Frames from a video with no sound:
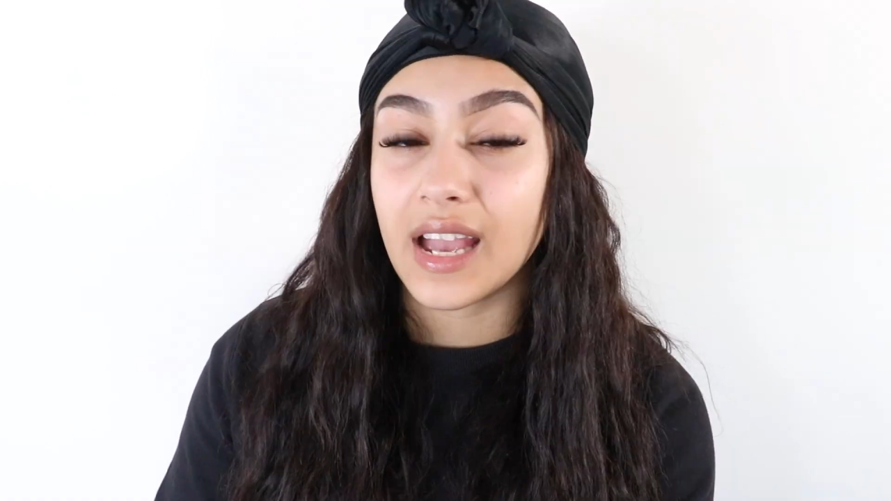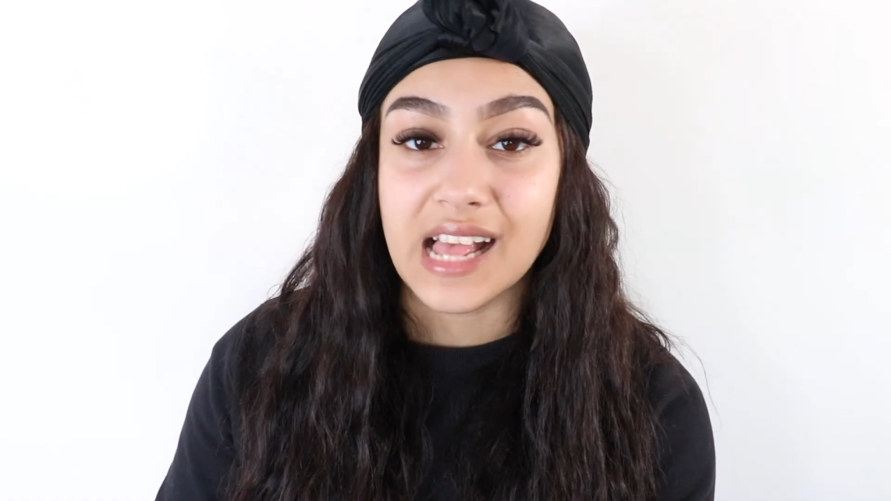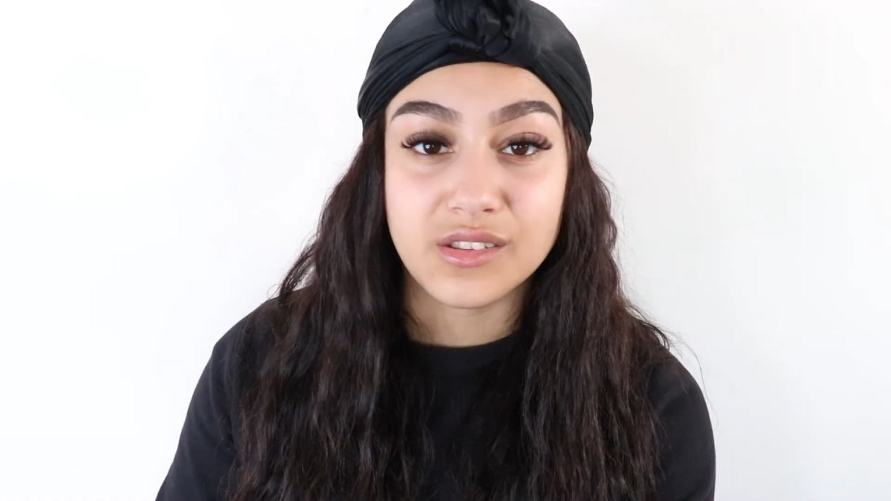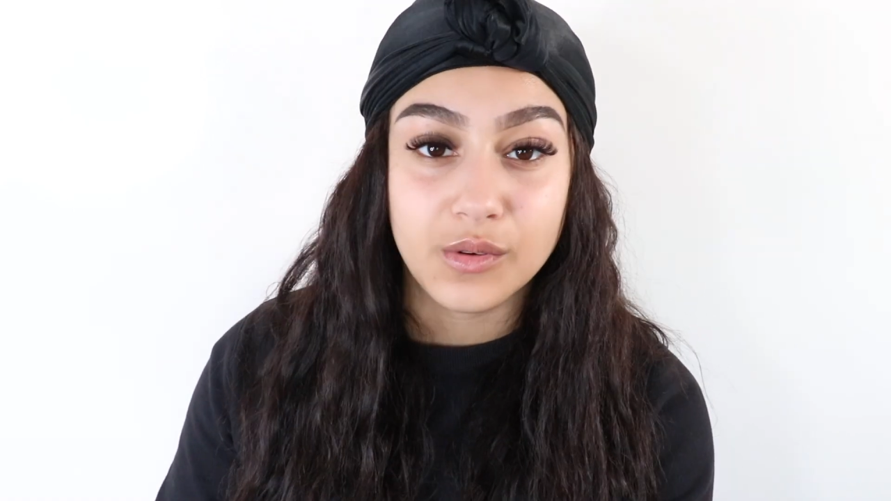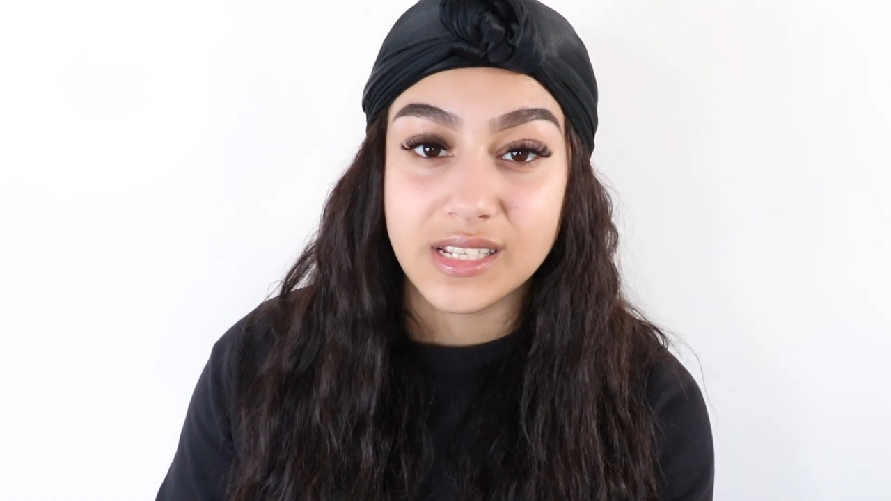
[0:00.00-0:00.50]

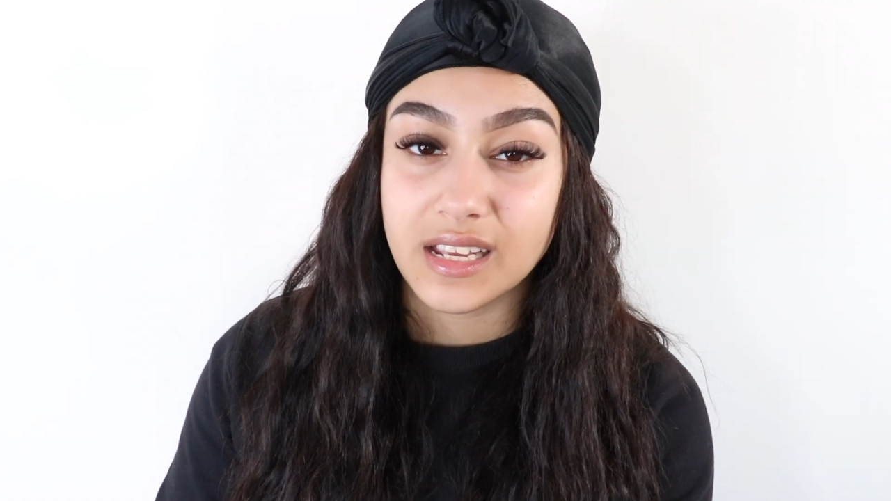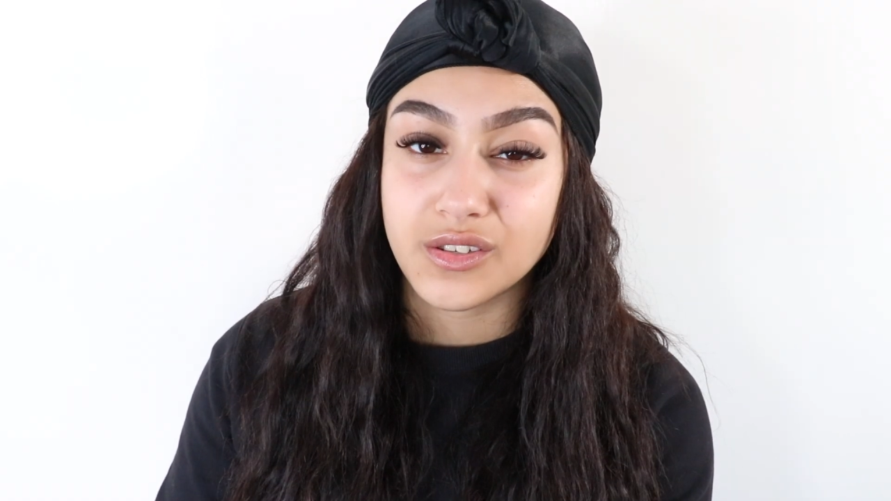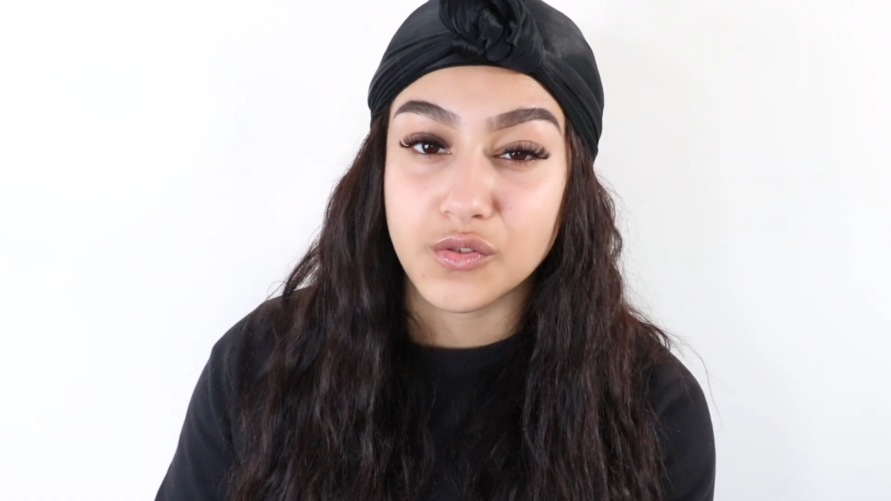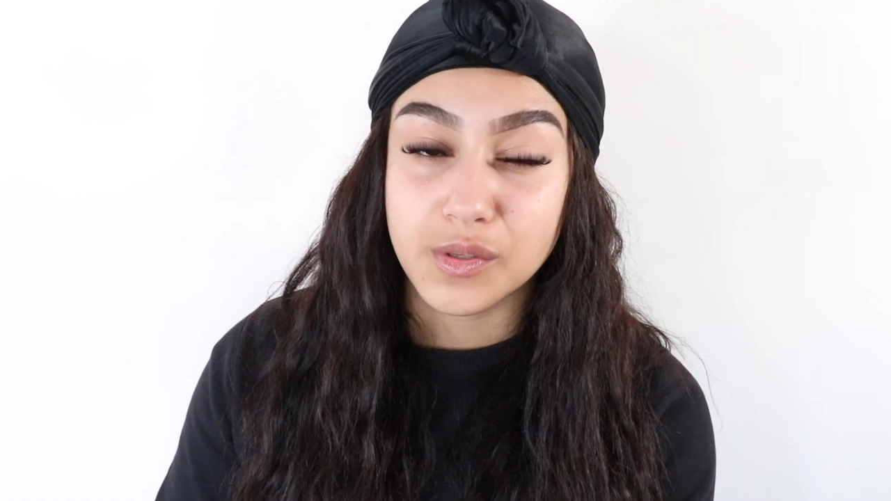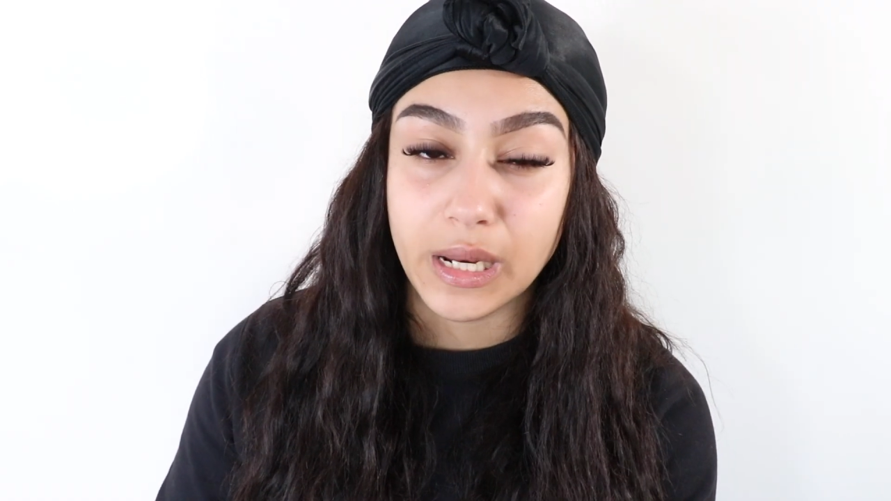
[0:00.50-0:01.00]
As always,
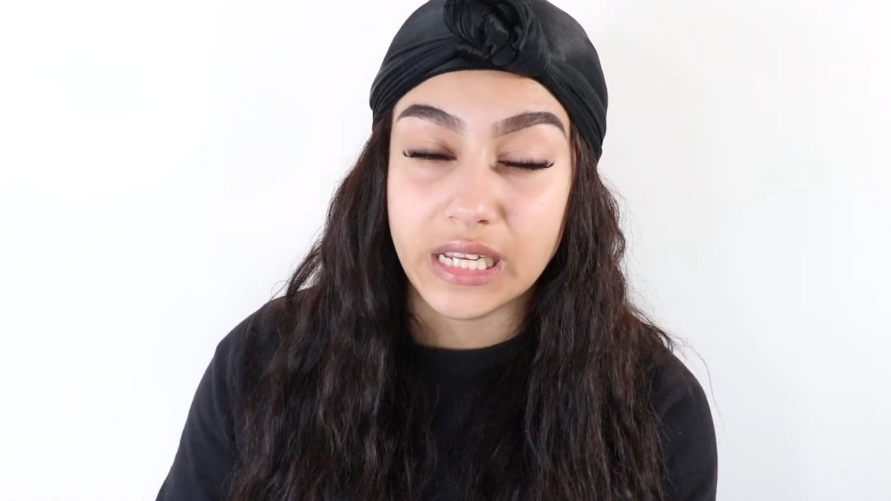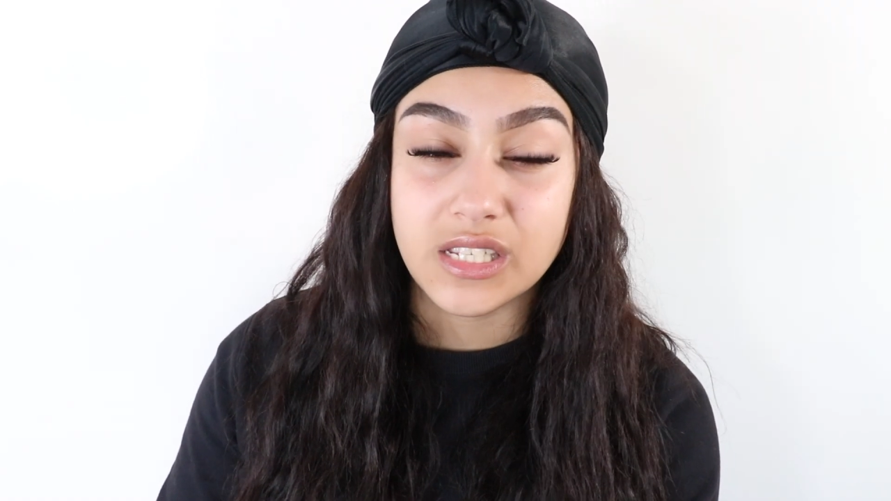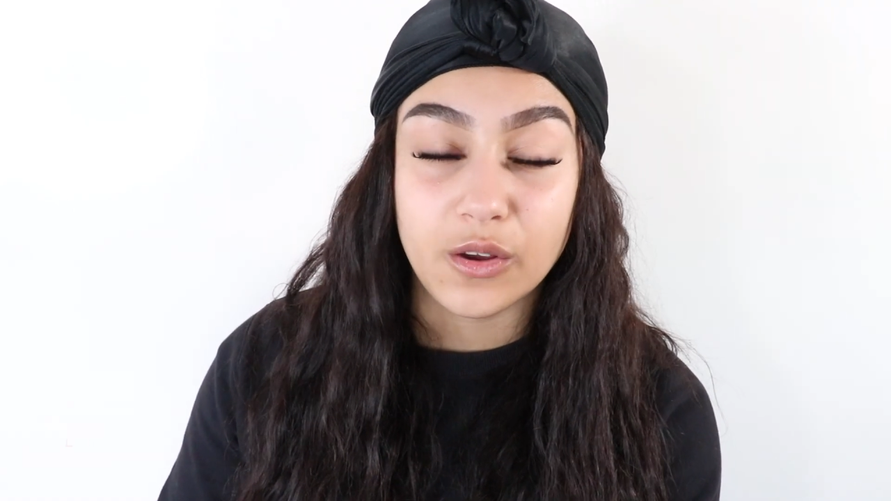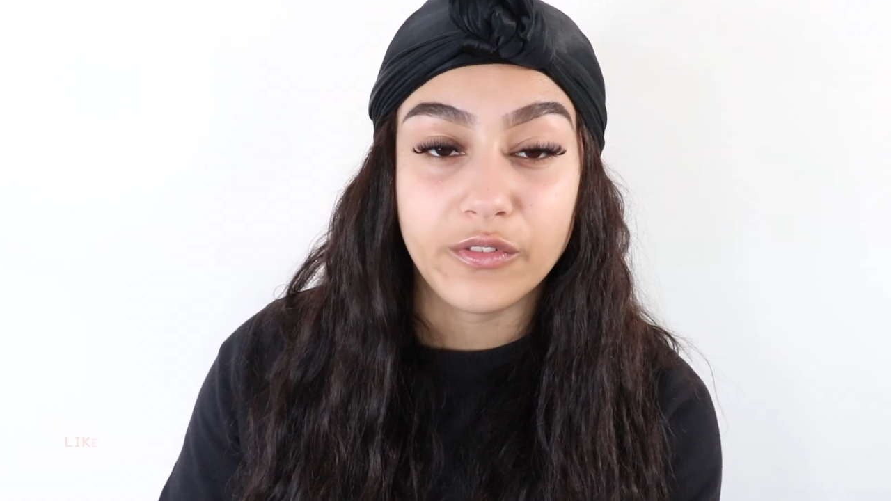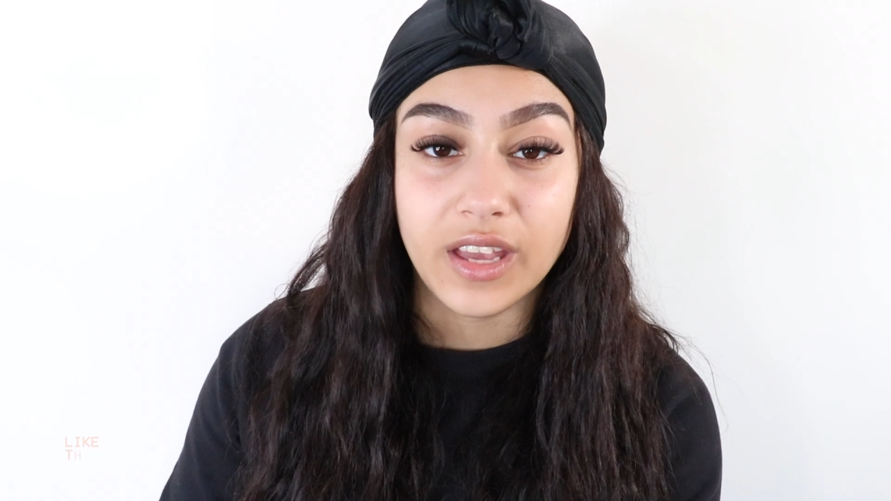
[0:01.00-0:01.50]
angels, please
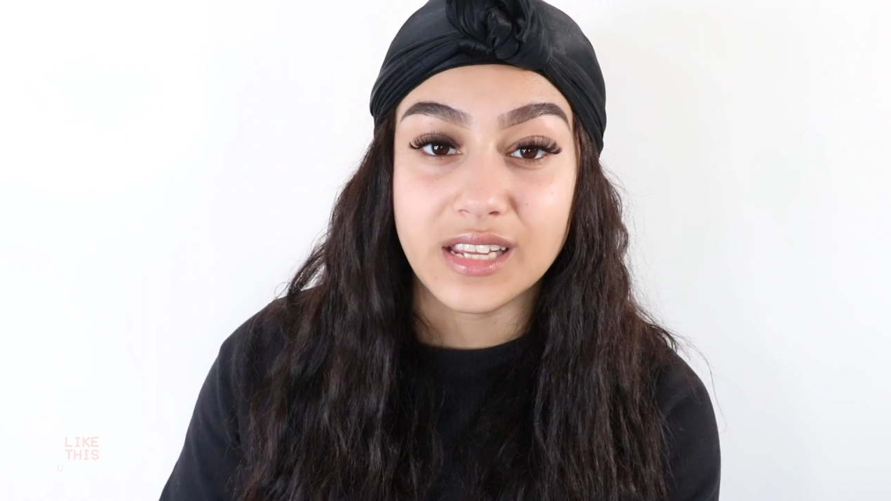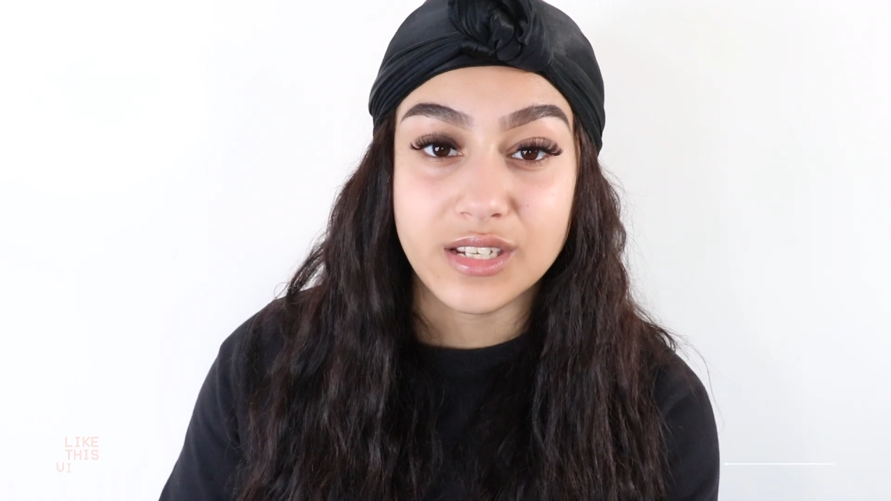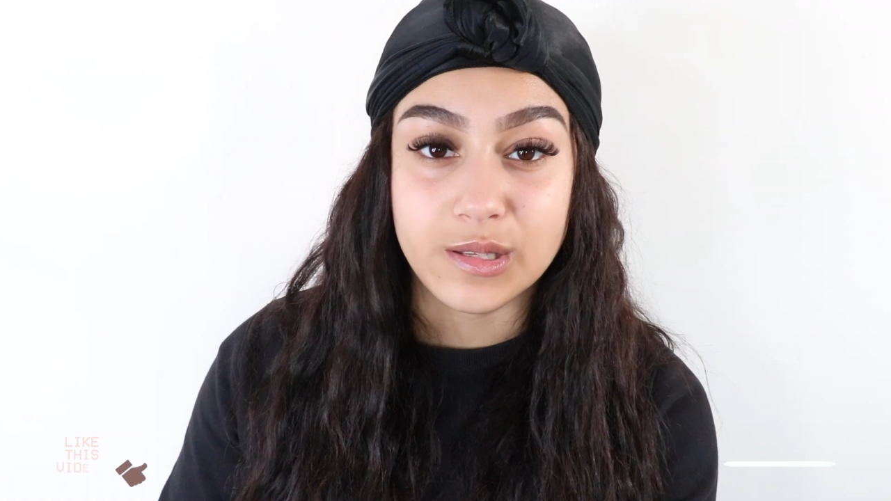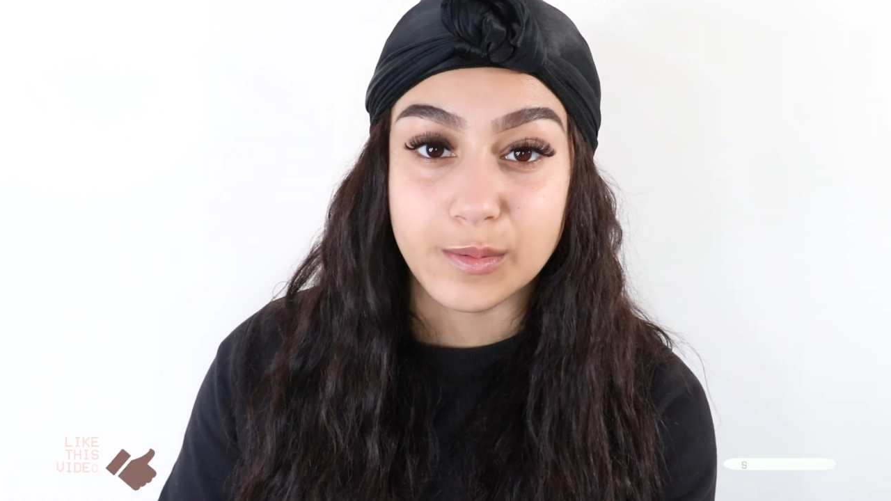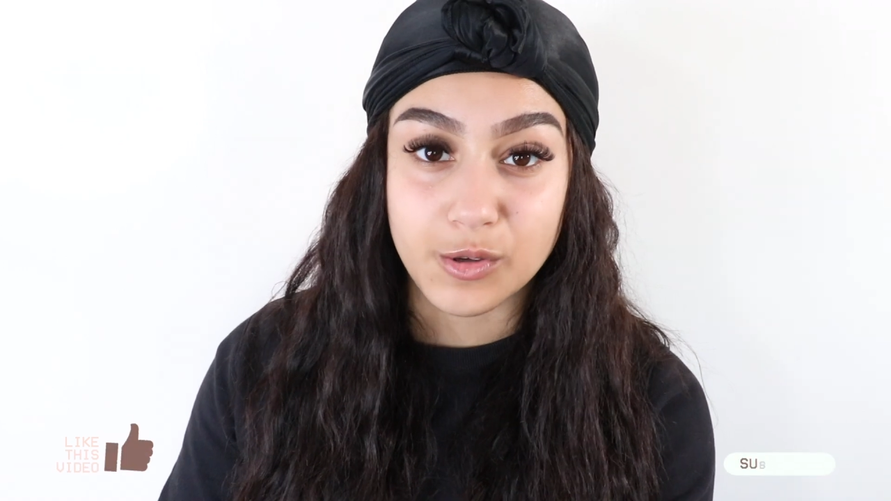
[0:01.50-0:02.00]
don't forget
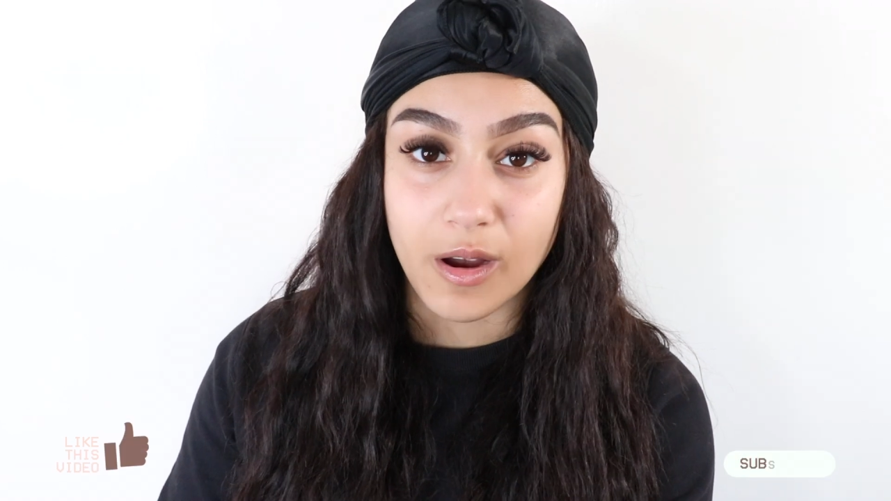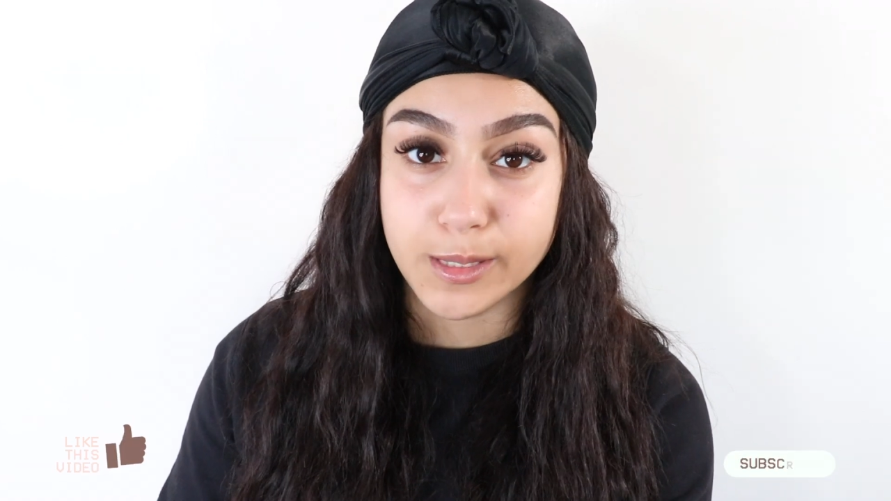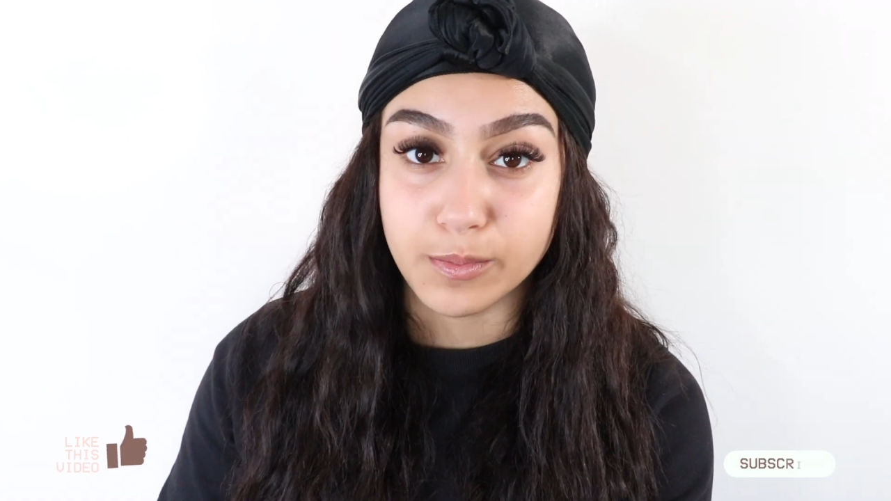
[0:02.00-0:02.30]
to subscribe to